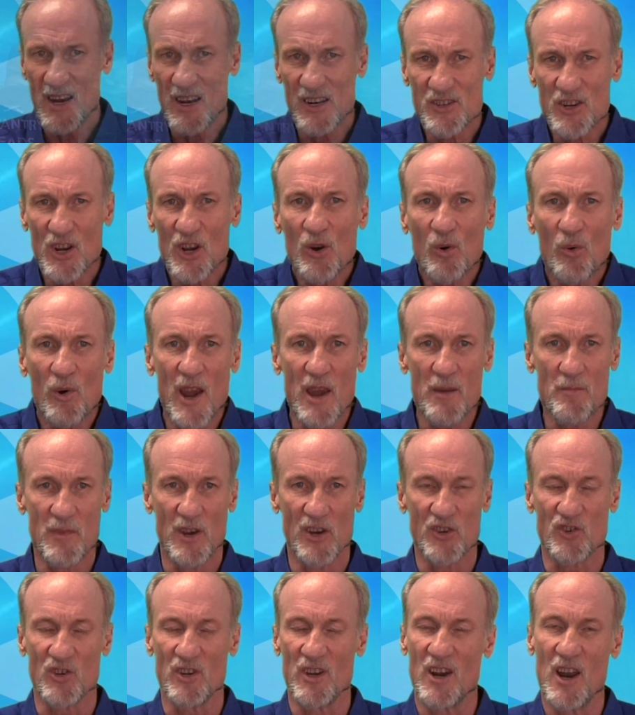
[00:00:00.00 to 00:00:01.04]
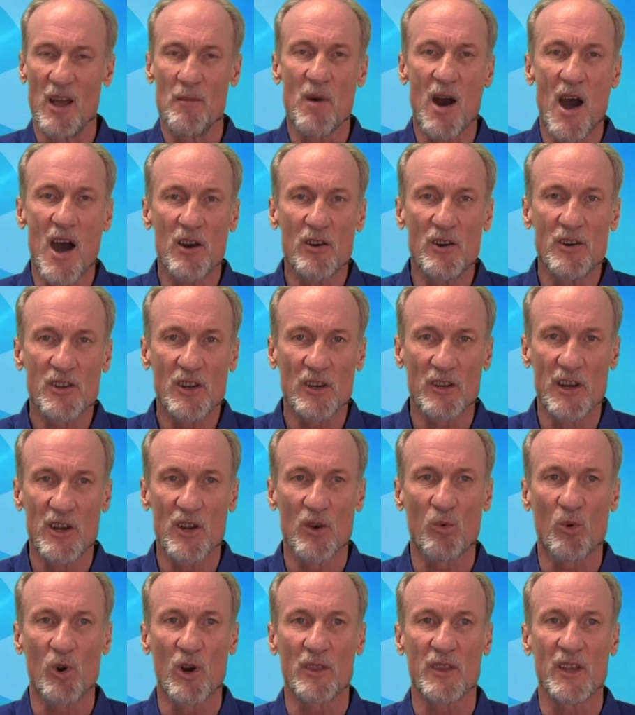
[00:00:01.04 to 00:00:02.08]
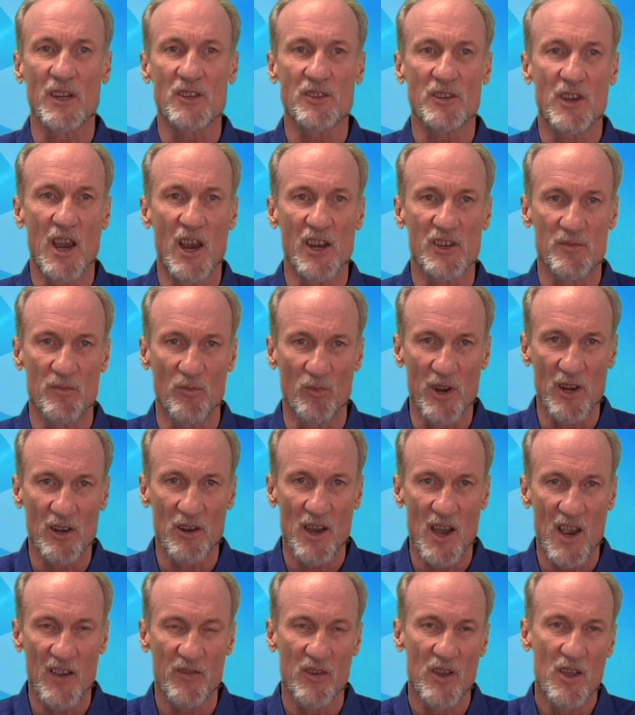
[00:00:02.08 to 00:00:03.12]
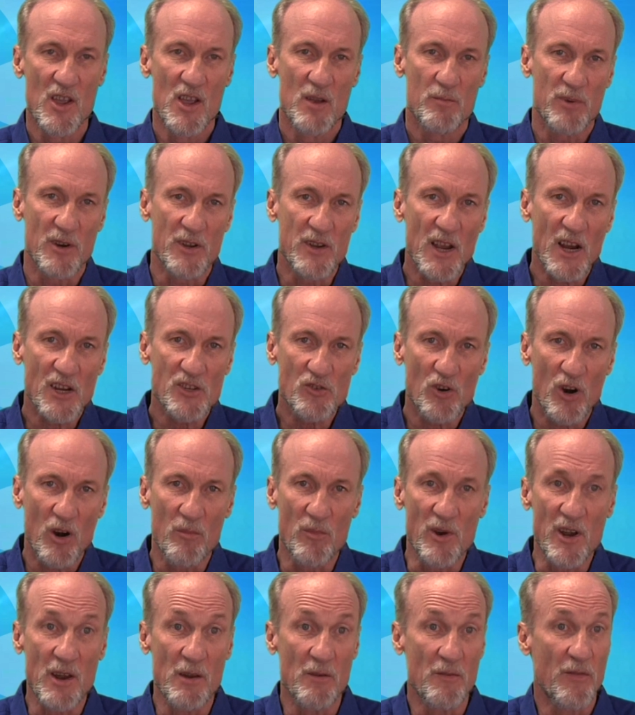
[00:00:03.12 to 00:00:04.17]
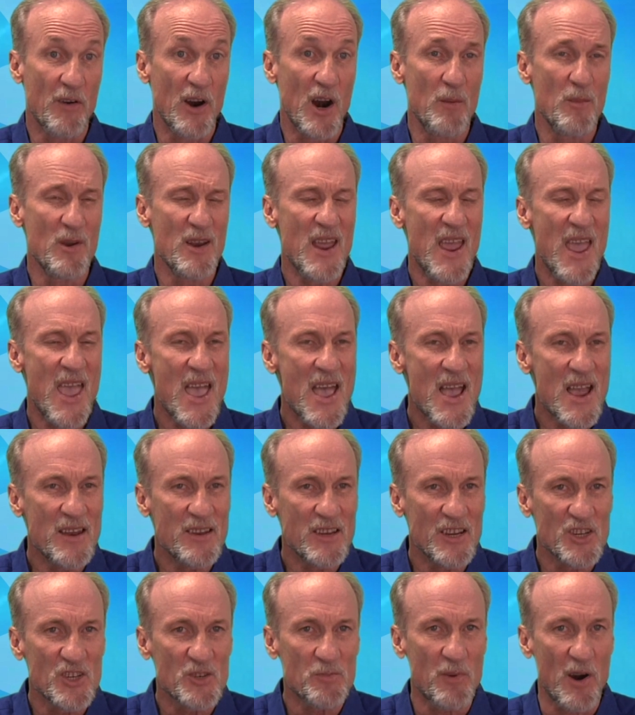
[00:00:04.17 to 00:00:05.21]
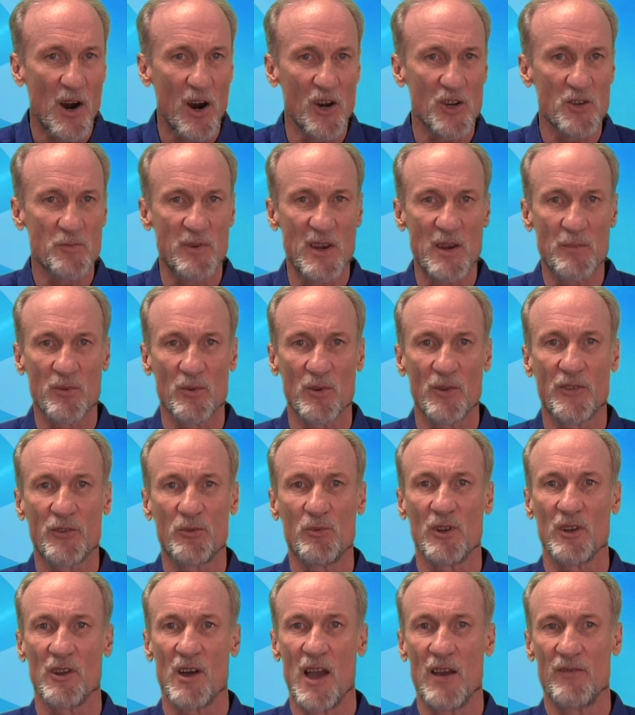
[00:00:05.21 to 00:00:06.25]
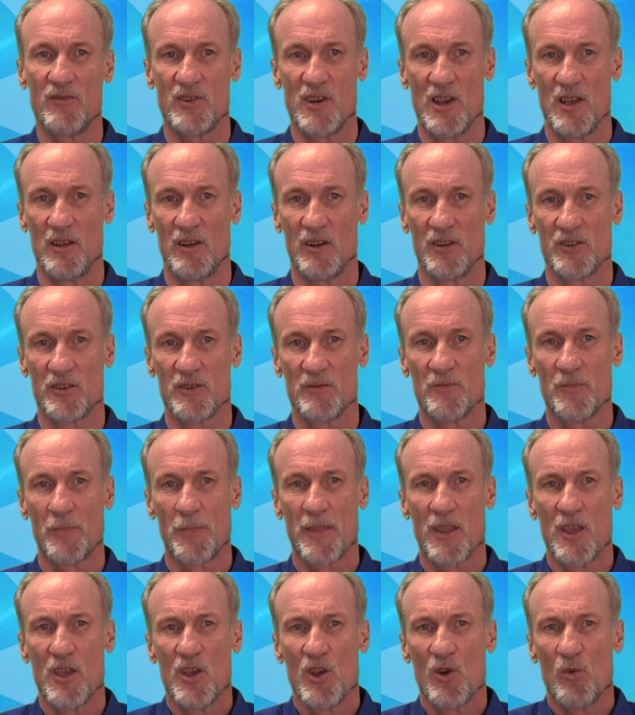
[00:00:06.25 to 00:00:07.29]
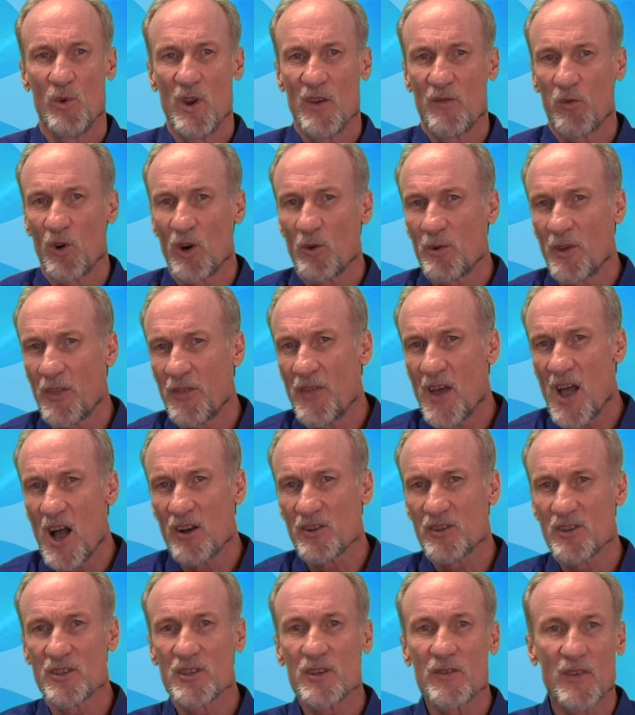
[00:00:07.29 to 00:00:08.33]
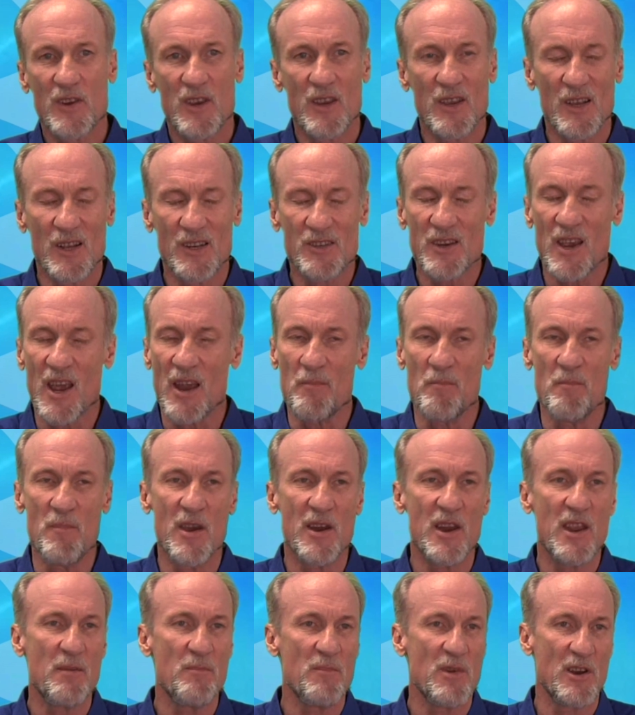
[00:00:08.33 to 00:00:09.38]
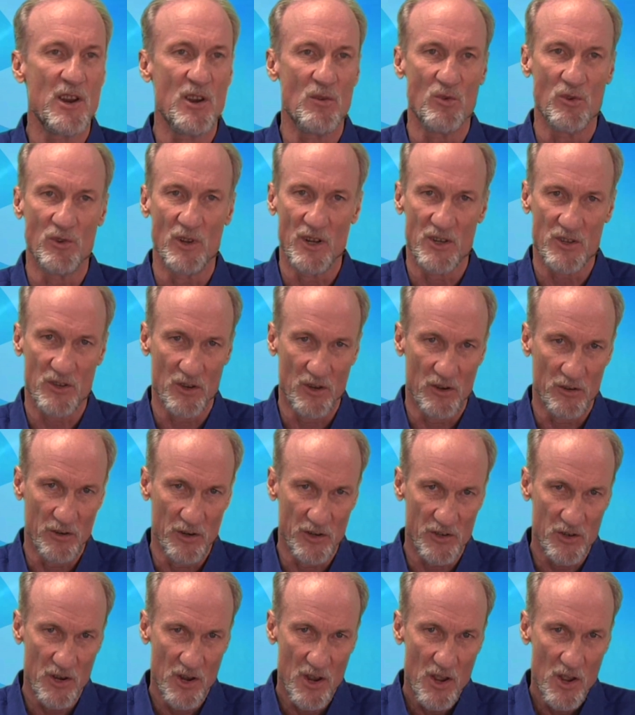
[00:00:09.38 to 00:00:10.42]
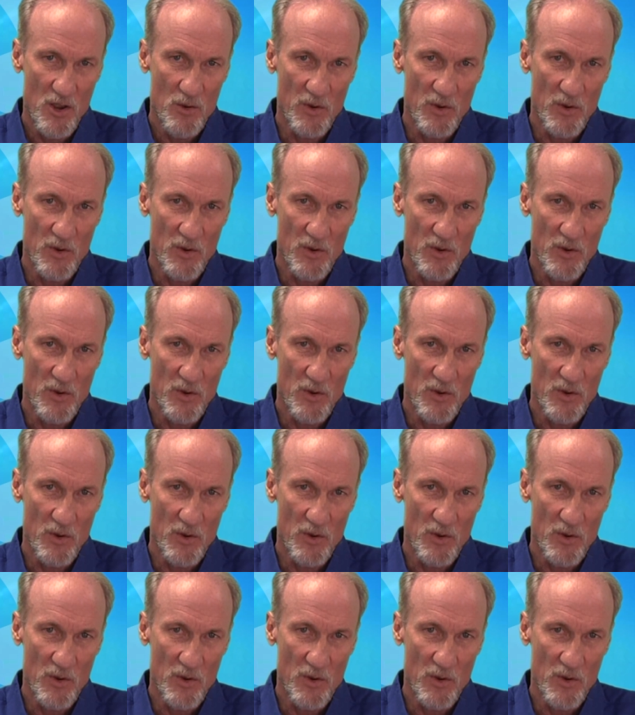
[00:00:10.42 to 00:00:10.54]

It is a great mission, and I'm honored to lead a work that saves marine life, protects our marine environment, and inspires people through a life challenge. We've worked with thousands of kids and many, many wounded soldiers.